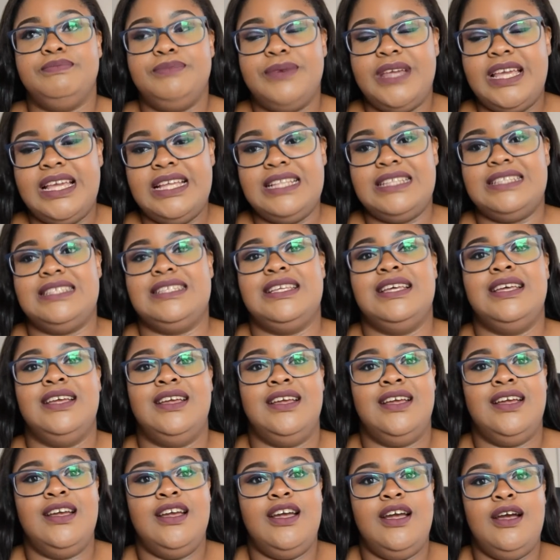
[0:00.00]
beat
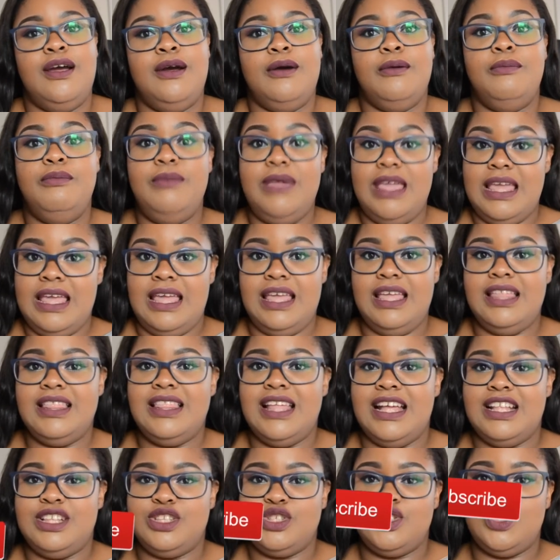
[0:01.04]
me
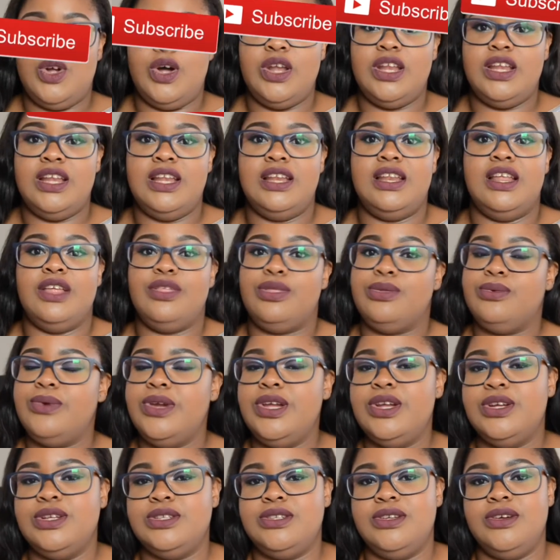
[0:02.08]
that started
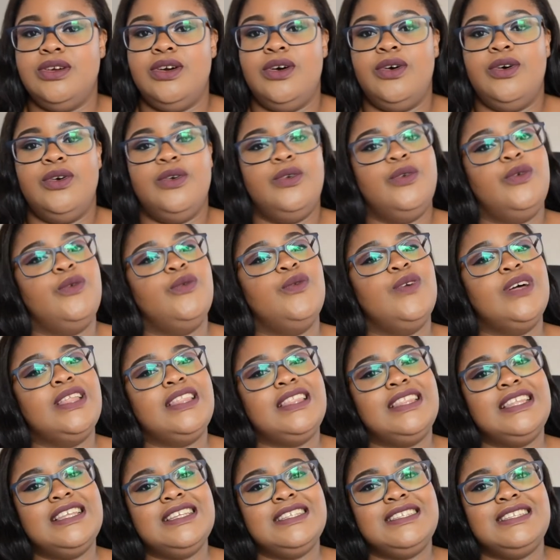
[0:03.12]
3 years ago
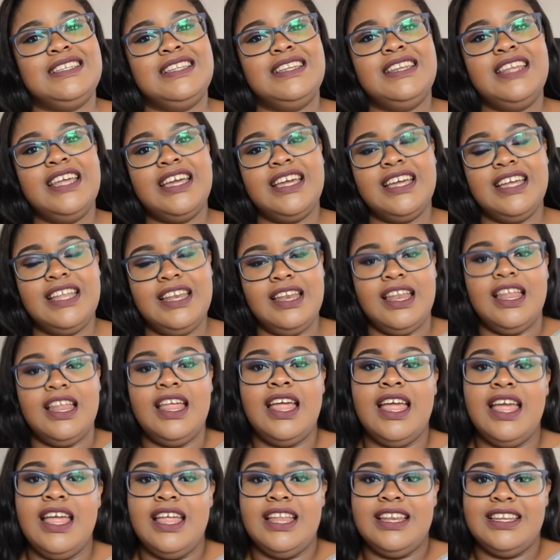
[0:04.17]
with this Nikon
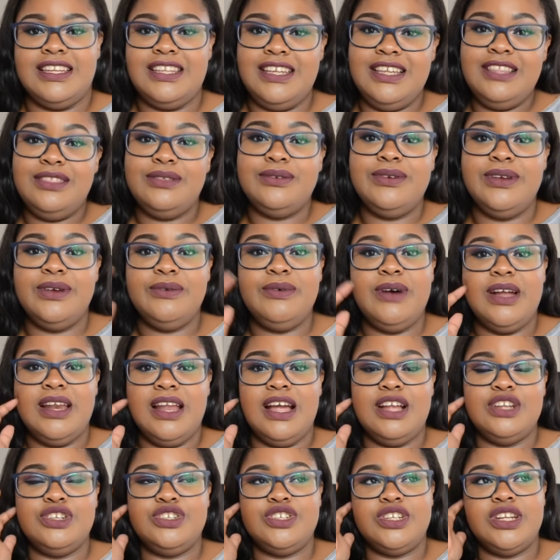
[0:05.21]

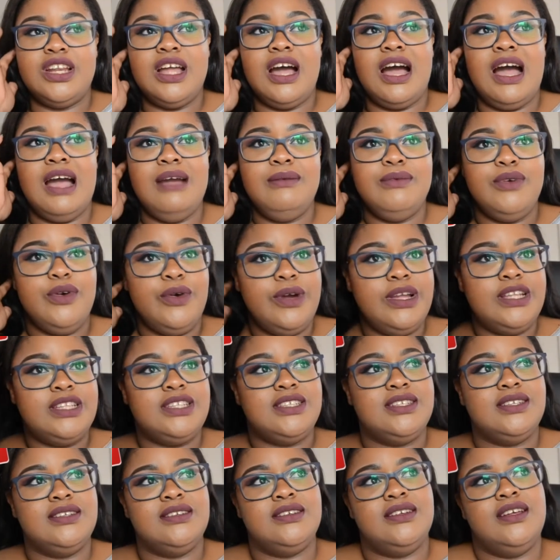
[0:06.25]
D3100. I'm going
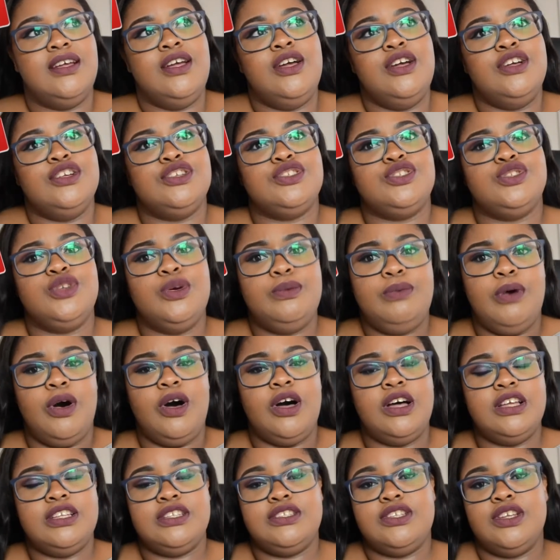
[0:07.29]
to
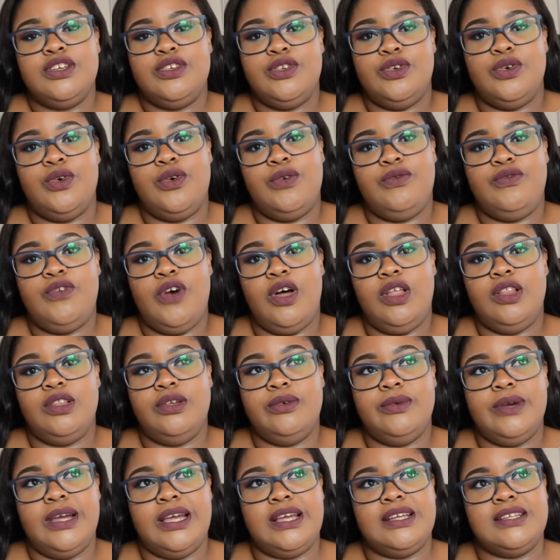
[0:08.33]
surpass your
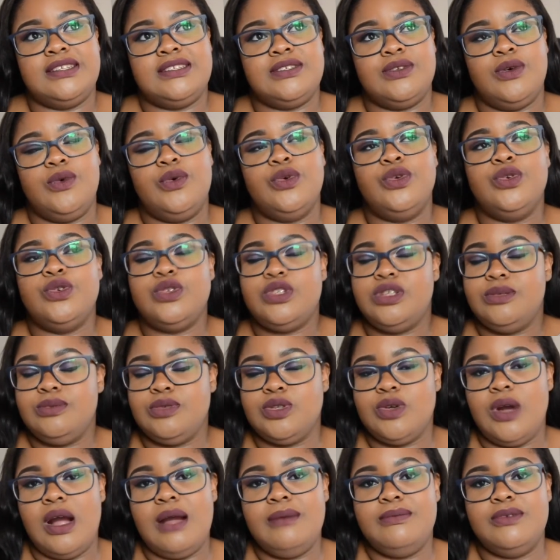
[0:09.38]
followings or your
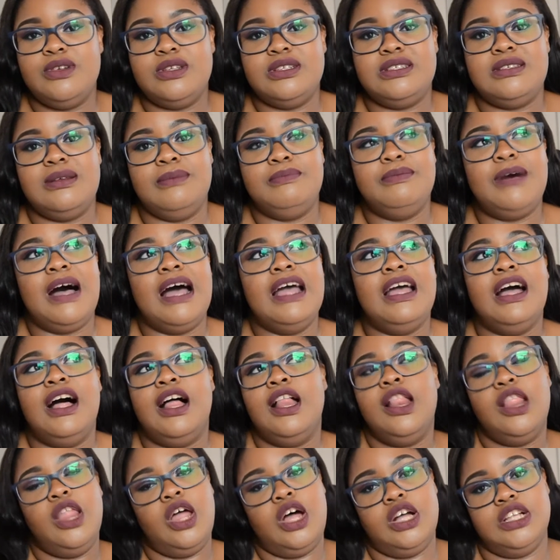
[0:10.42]
subscribers by a
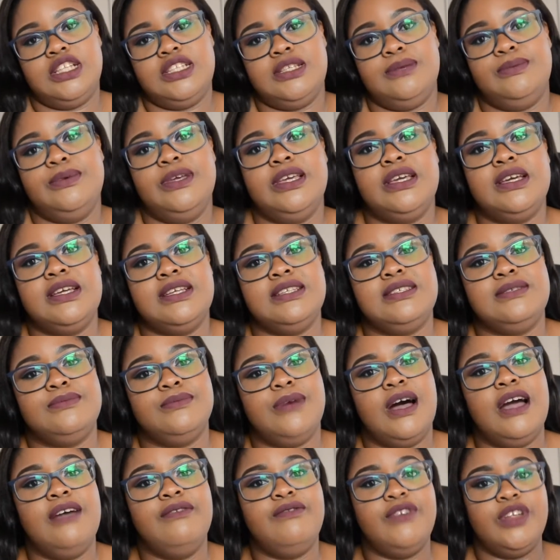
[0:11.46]
lot because
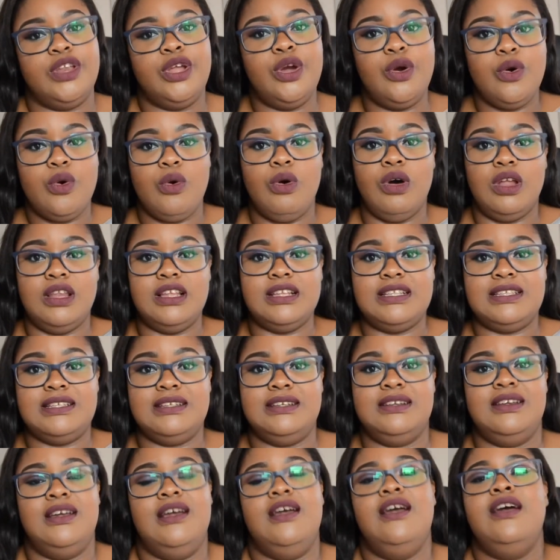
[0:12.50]
my video
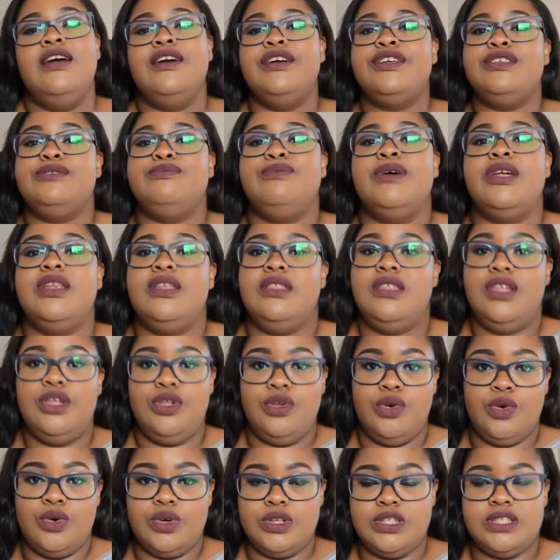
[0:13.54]
quality is better than
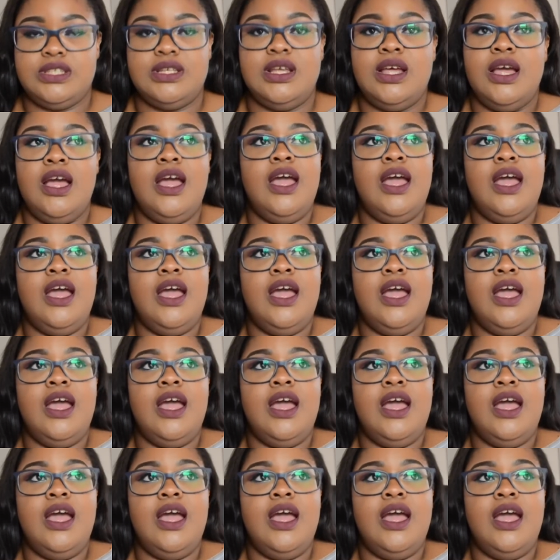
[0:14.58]
yours.